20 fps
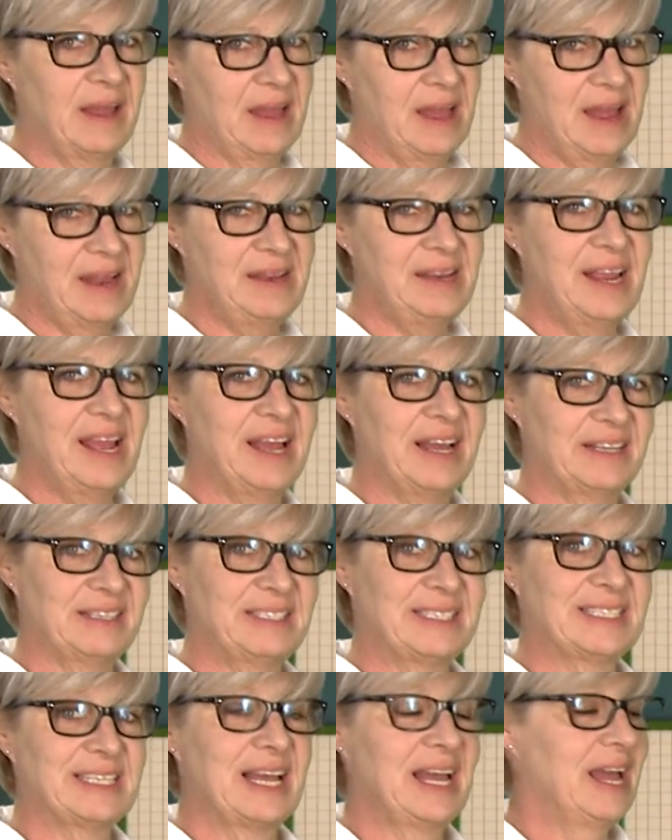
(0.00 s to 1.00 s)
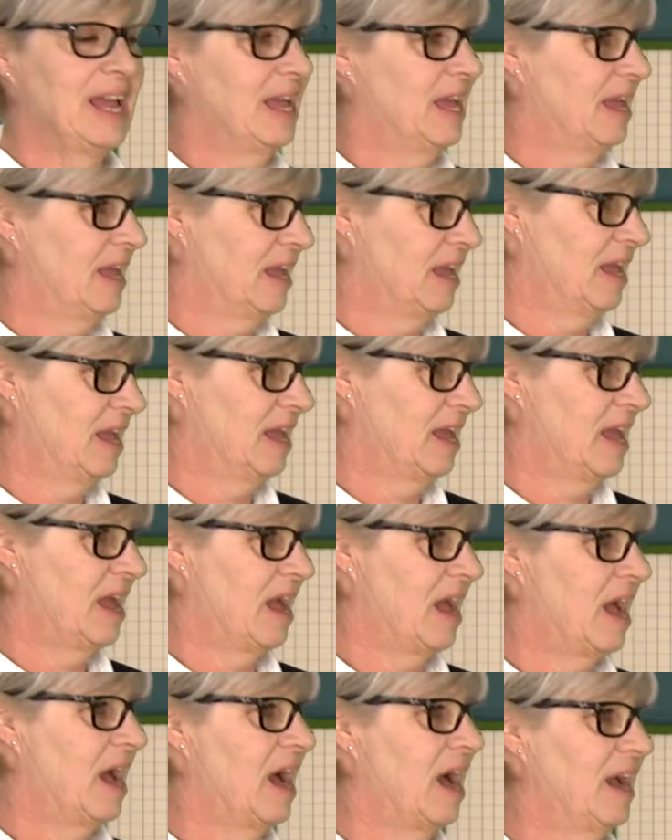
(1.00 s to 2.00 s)
And yes,
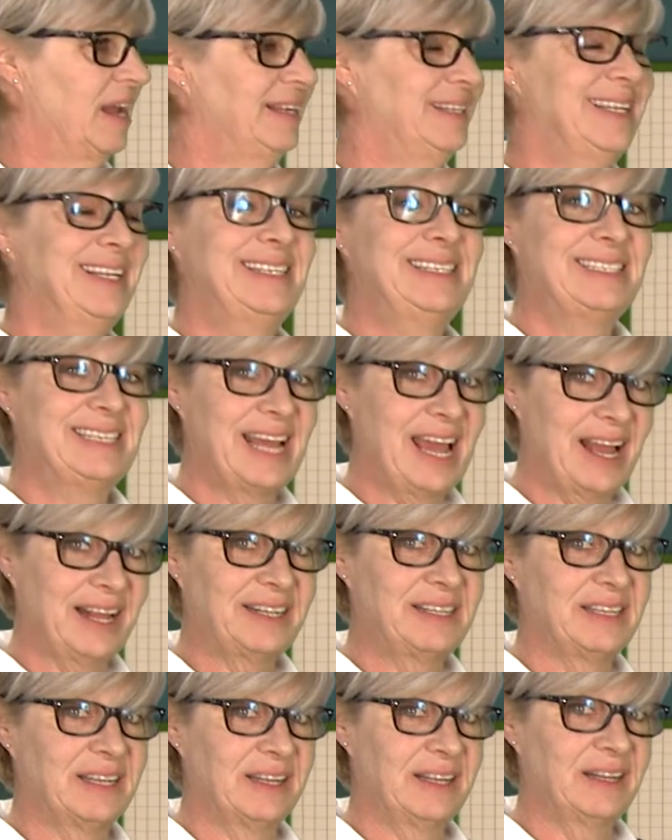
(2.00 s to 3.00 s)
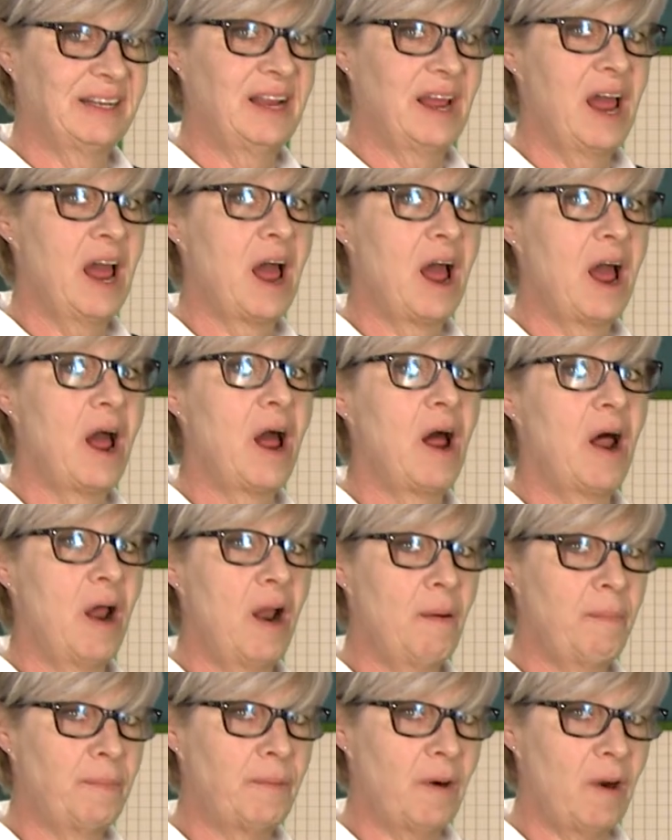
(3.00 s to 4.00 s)
I detected
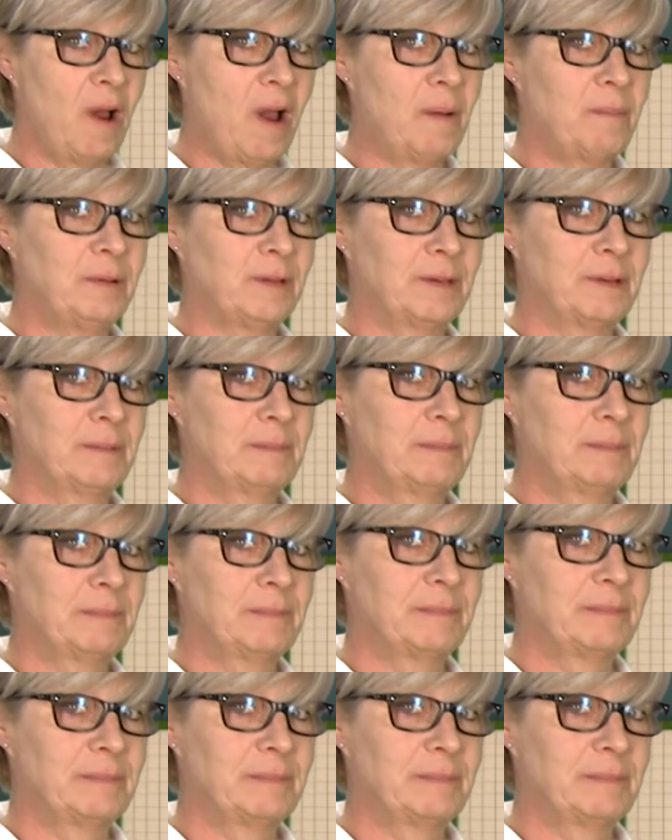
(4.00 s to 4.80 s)
a problem.